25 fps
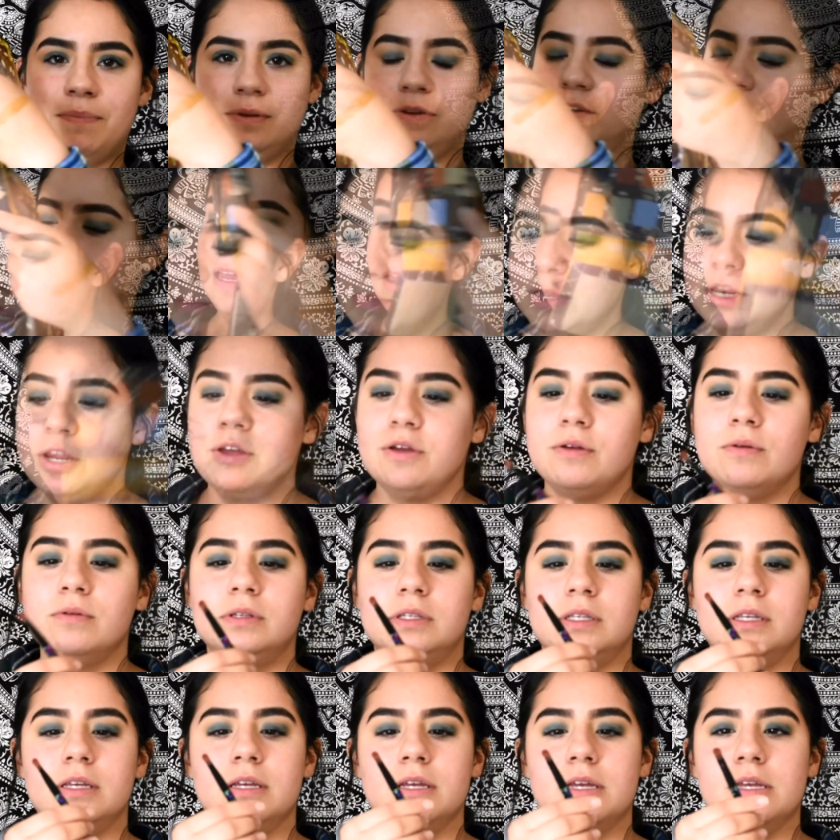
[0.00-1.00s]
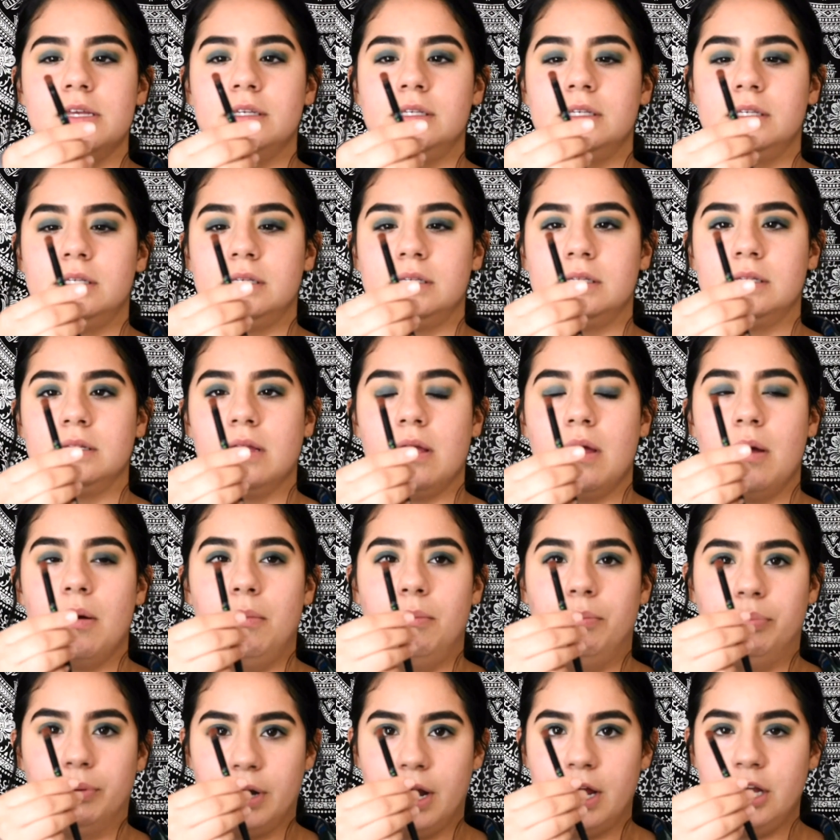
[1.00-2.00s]
So I'm gonna use this
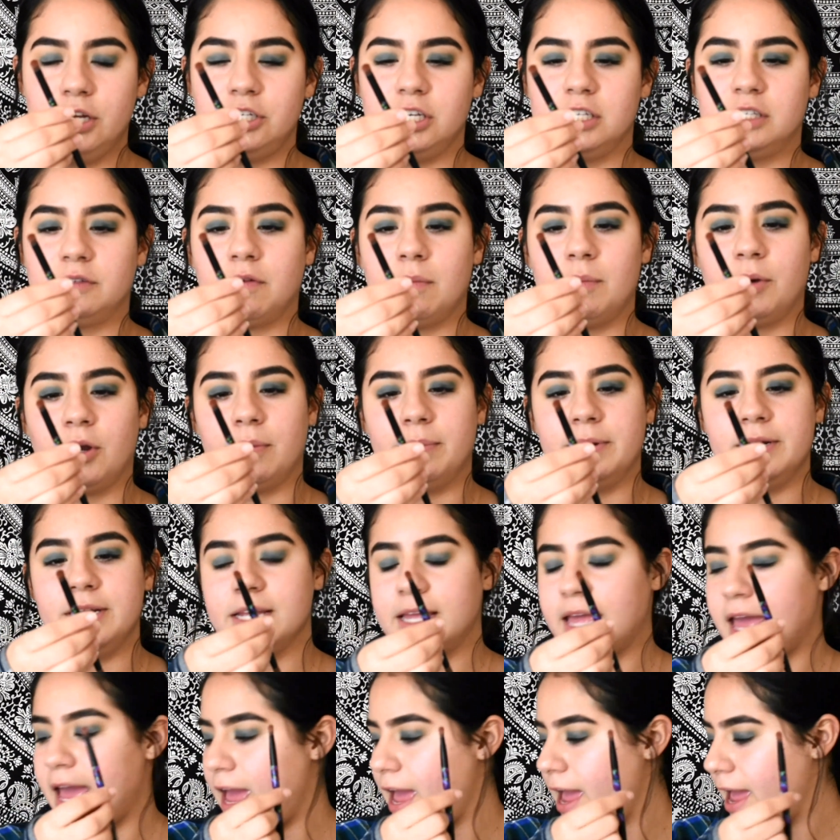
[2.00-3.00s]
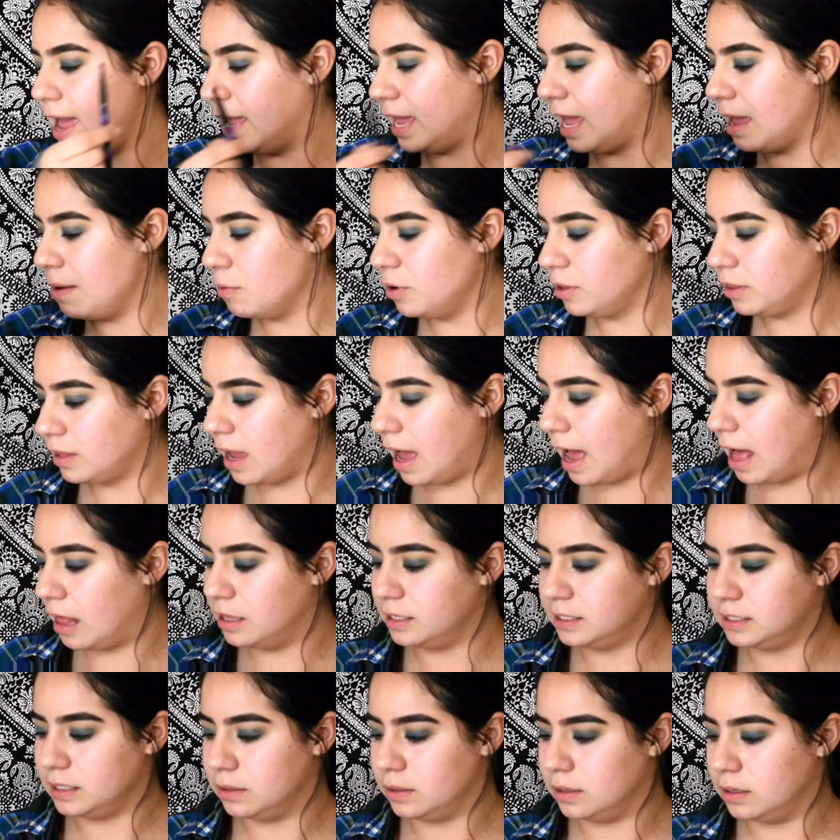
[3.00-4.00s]
brush. It's from Urban Decay. It came with the
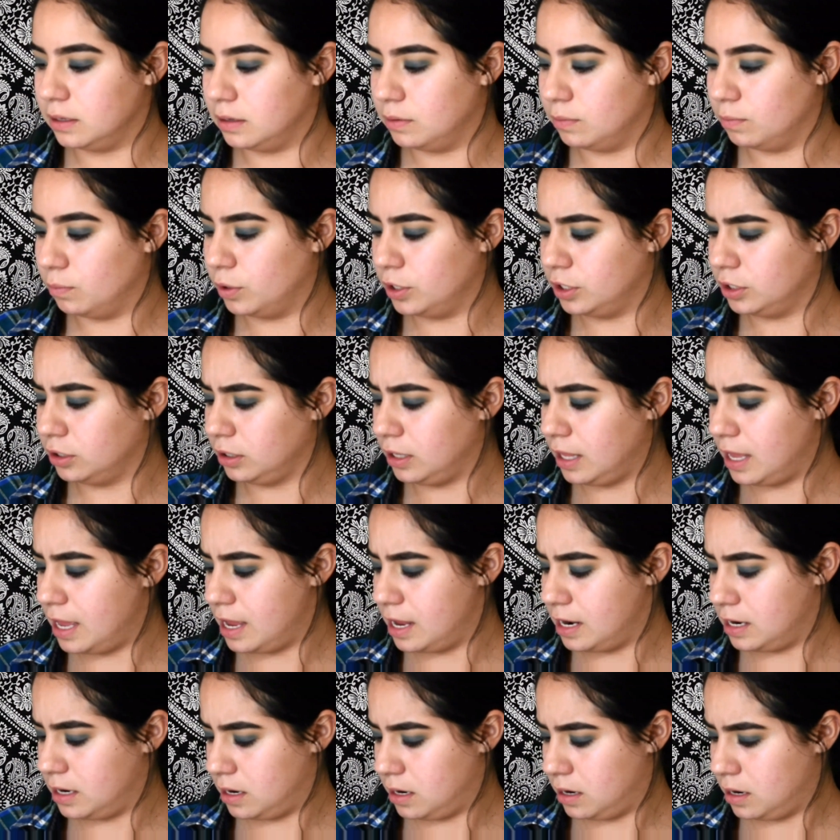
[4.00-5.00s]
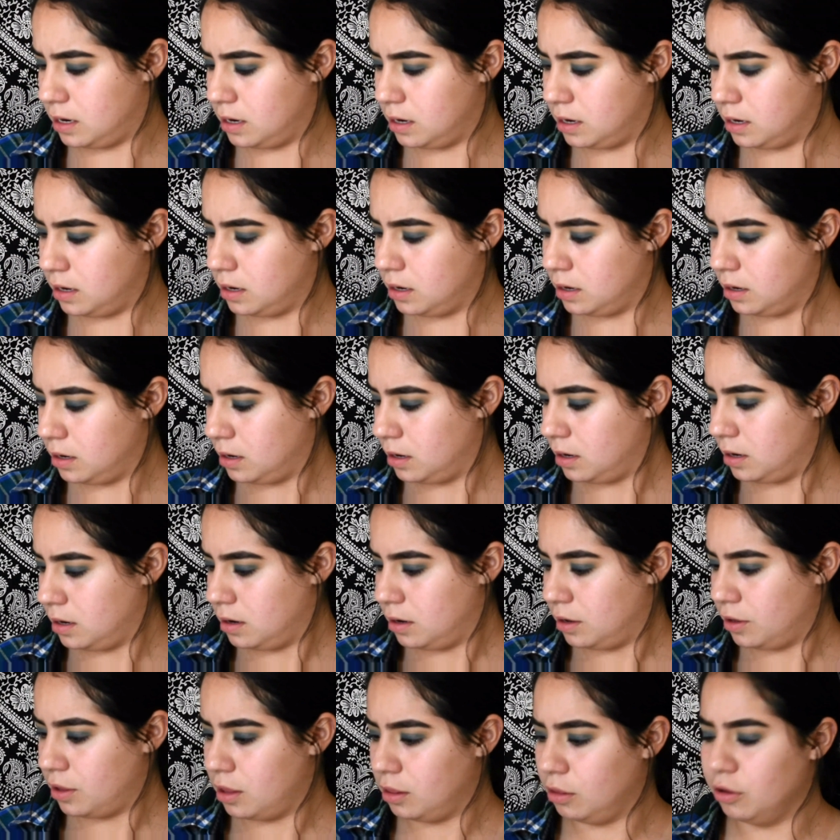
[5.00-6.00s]
Alice in Wonderland
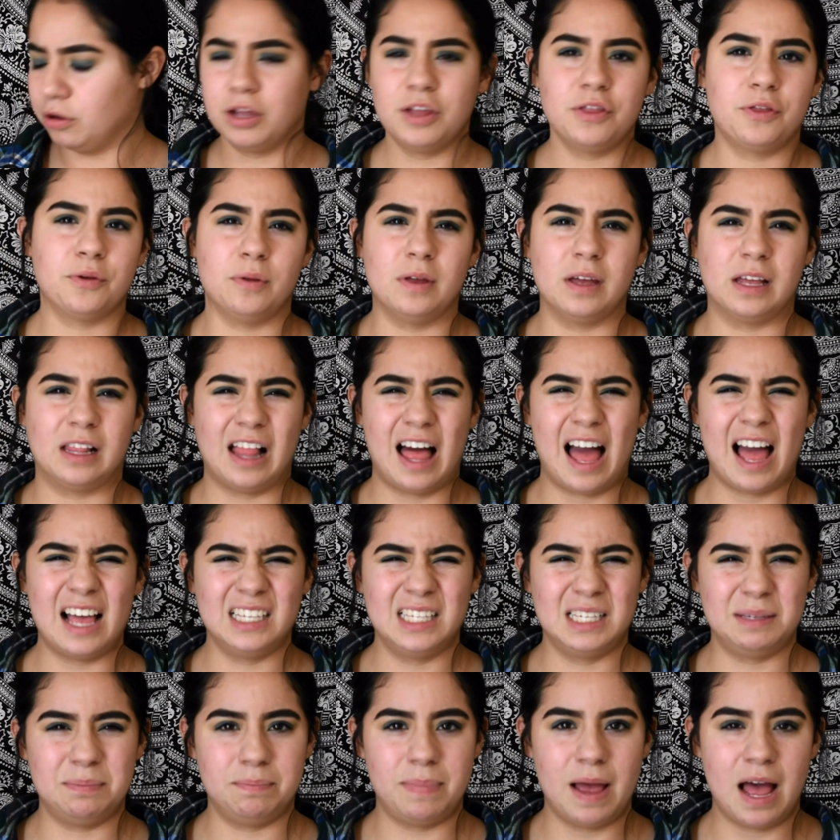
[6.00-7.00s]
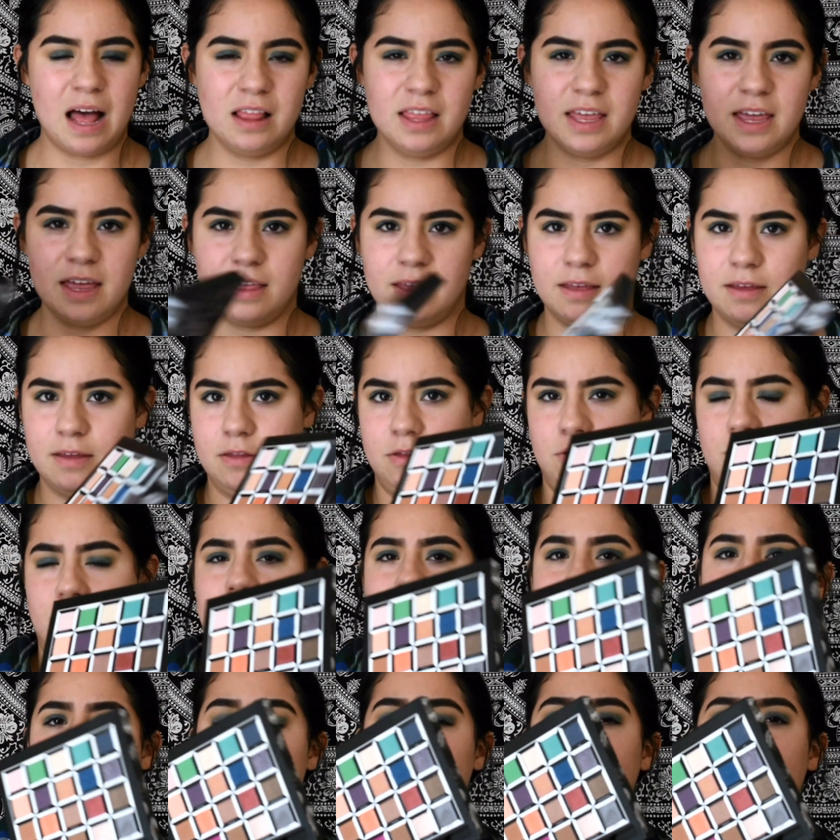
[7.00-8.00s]
Looking Through the Glass palette, the
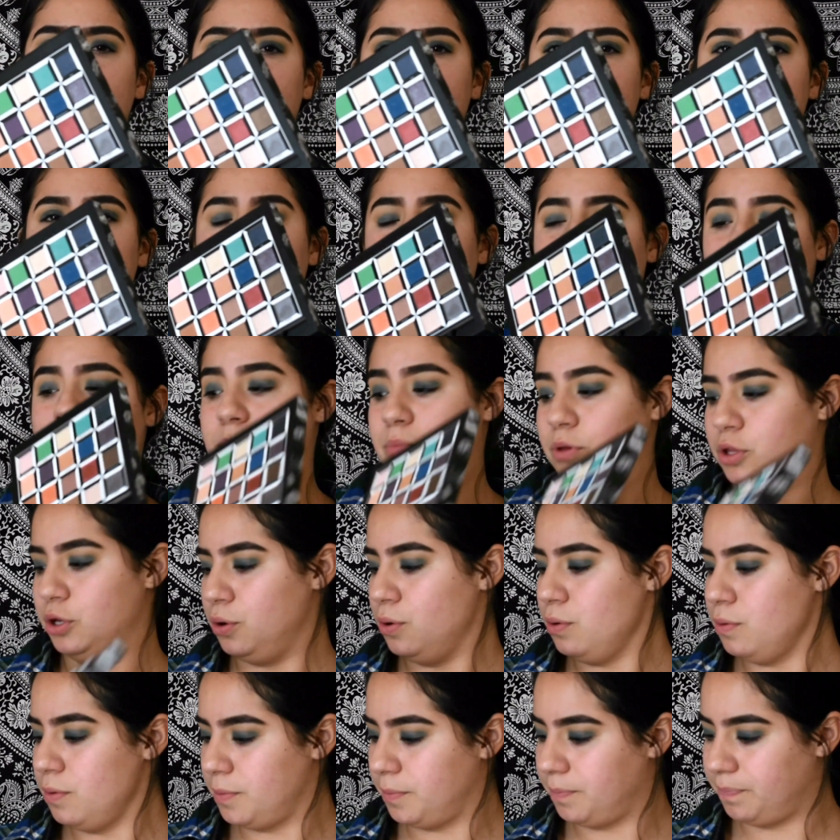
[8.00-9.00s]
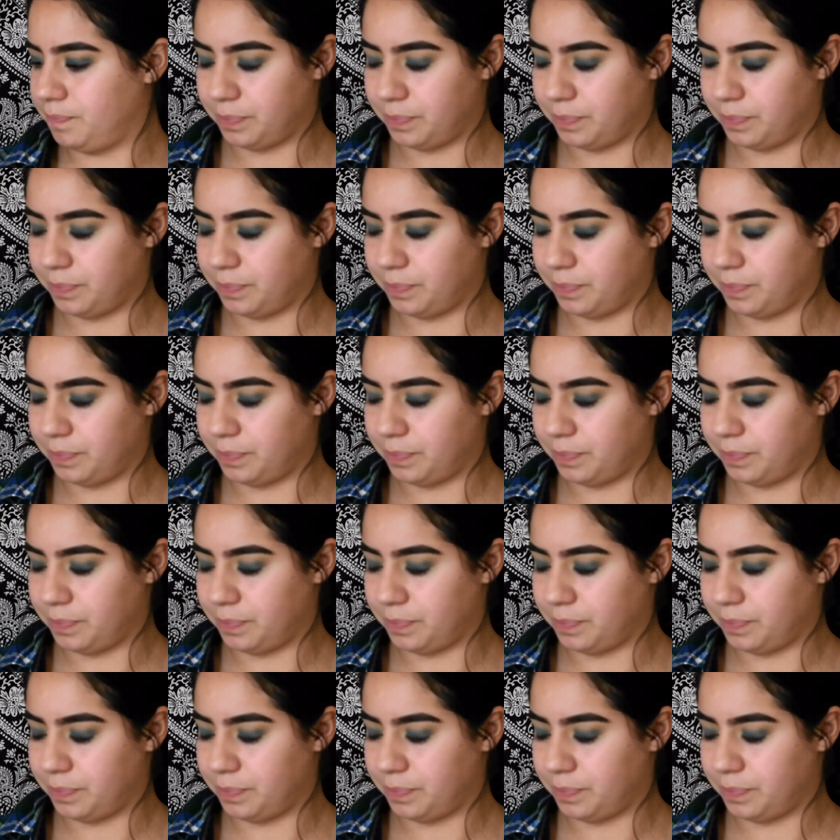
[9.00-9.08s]
one that I was using for the blue.